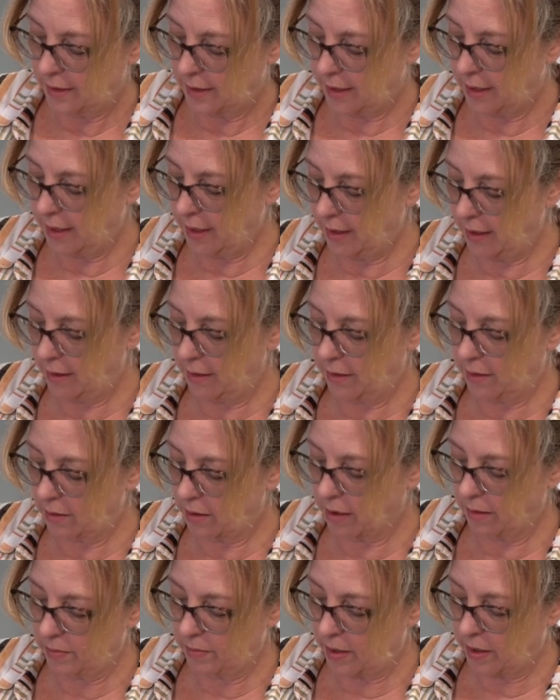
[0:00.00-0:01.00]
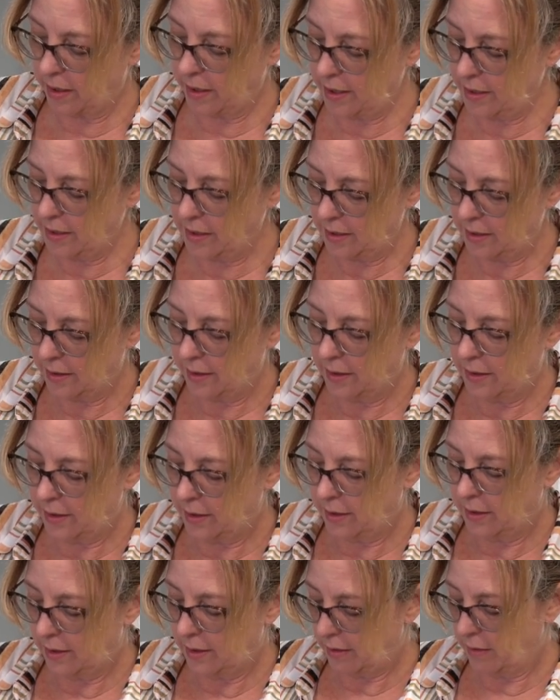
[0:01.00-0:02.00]
Get it all combined.
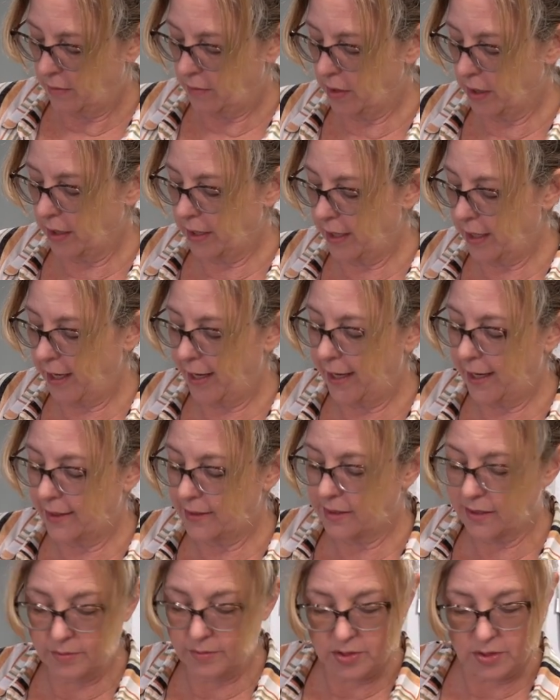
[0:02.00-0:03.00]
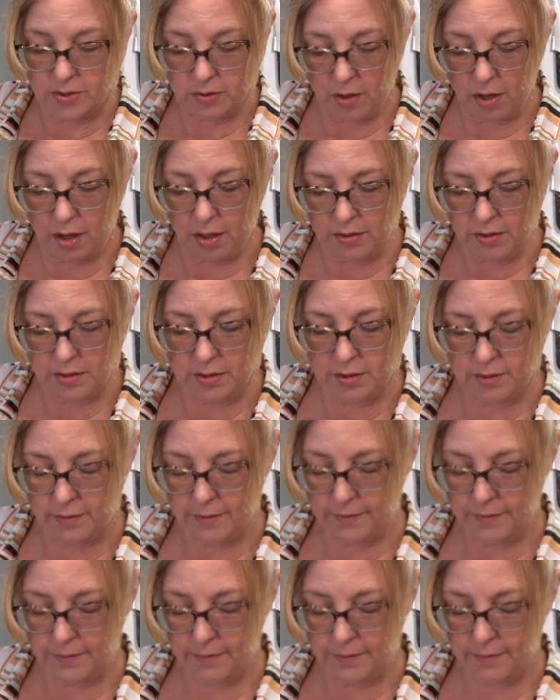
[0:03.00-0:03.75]
We're going to add some salt,